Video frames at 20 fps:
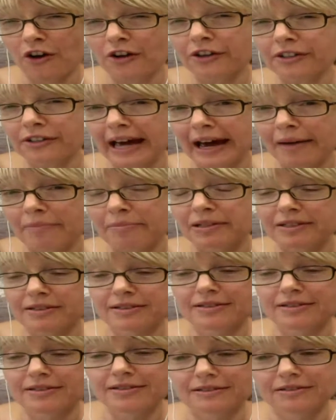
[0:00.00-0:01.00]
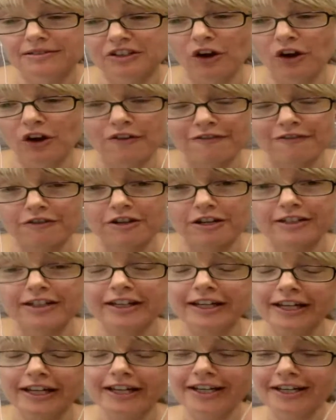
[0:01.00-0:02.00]
habits, go for it.
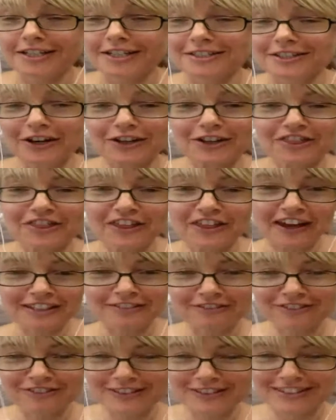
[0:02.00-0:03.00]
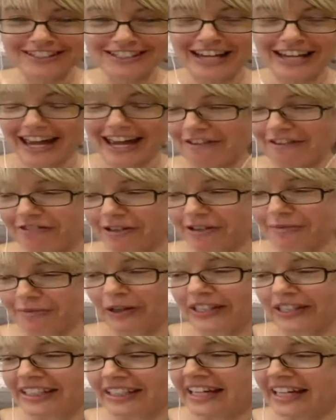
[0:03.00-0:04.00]
So thanks to
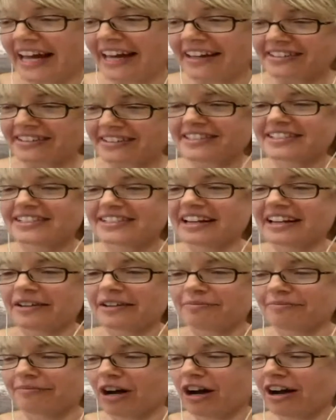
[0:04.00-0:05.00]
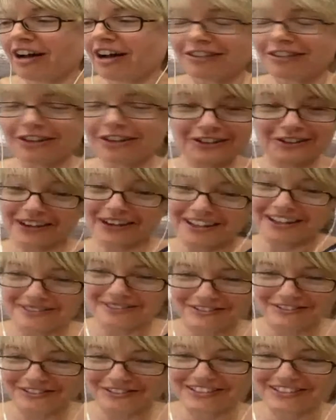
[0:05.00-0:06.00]
everybody, and I learnt quite a
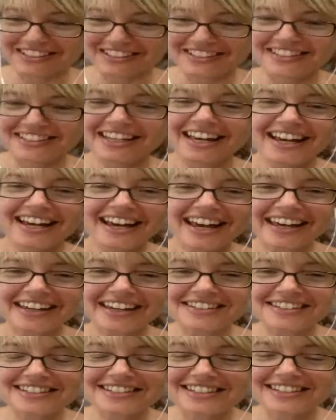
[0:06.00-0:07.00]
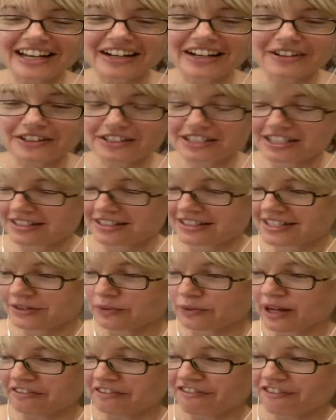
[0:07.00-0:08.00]
bit from this. And just
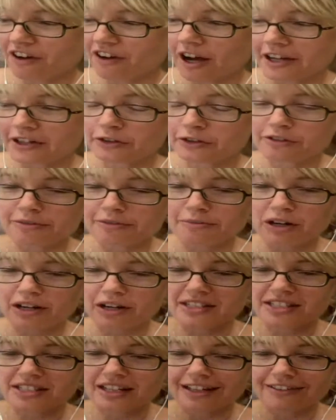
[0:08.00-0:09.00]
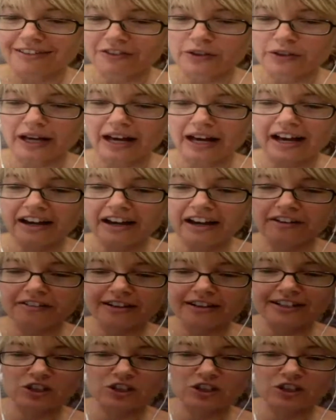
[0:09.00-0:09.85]
one final reminder, if you are a